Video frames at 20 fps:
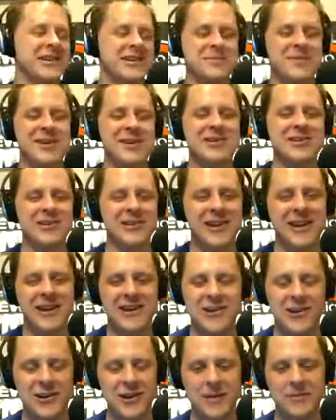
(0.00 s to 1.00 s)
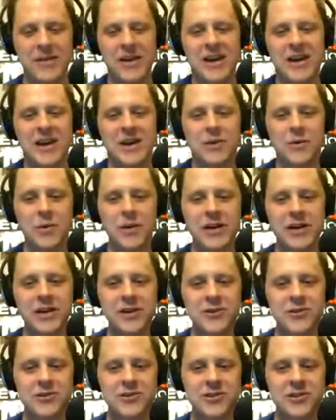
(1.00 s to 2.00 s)
special again? Okay, we yeah.
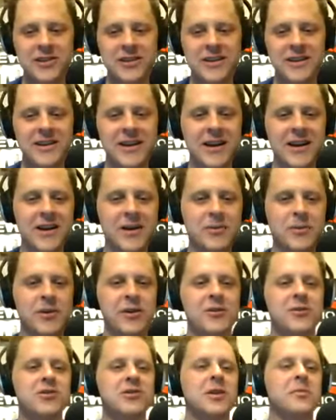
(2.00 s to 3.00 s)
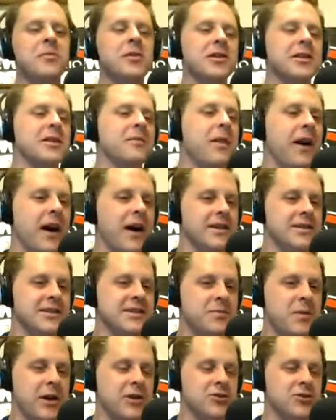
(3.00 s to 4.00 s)
usually uh, we usually put them on
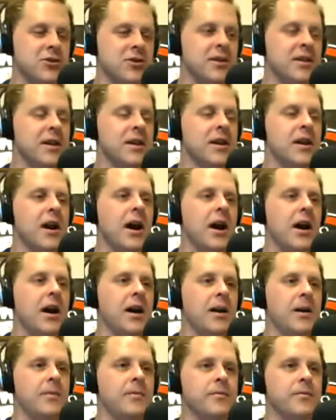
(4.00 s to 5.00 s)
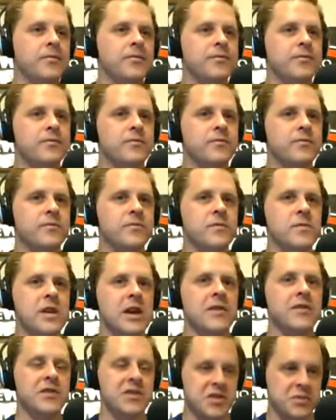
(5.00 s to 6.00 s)
special. Um,
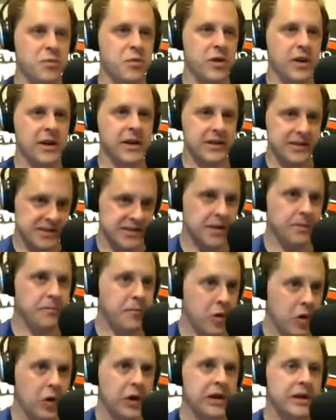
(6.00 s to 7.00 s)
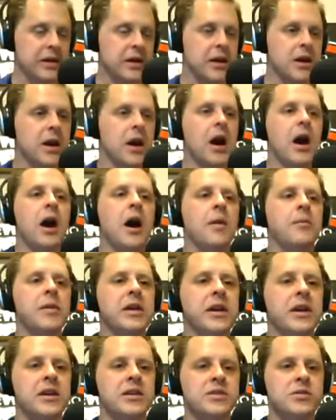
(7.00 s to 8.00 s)
in the spring at some point uh,
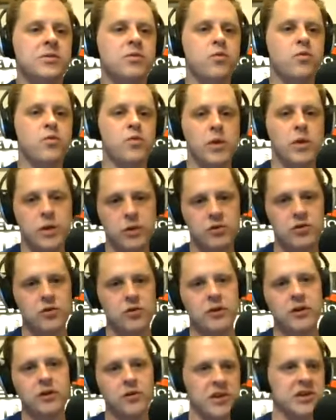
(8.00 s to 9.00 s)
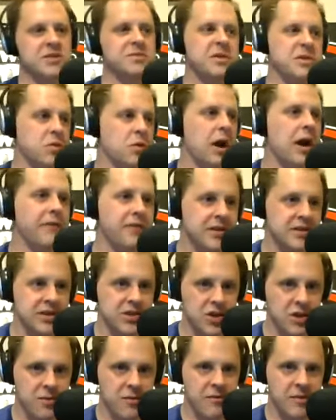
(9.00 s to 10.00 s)
because you know during christmas we're obviously
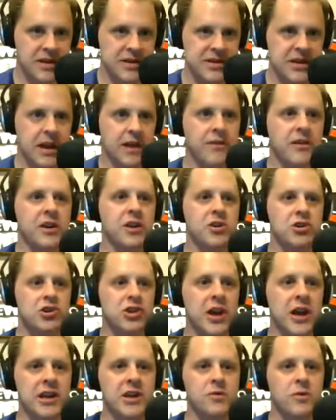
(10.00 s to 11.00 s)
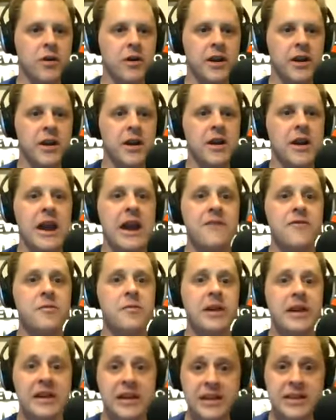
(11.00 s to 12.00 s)
super busy and then in january
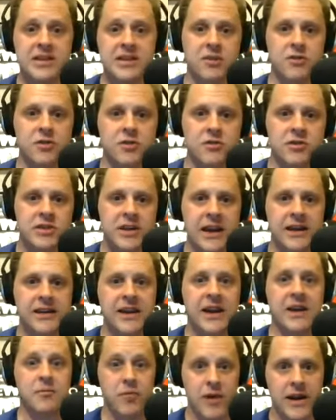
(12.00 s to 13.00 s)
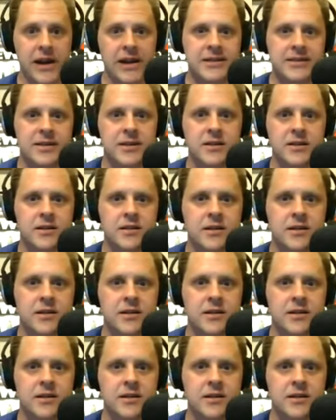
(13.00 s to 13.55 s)
everybody gets their new tech and breaks it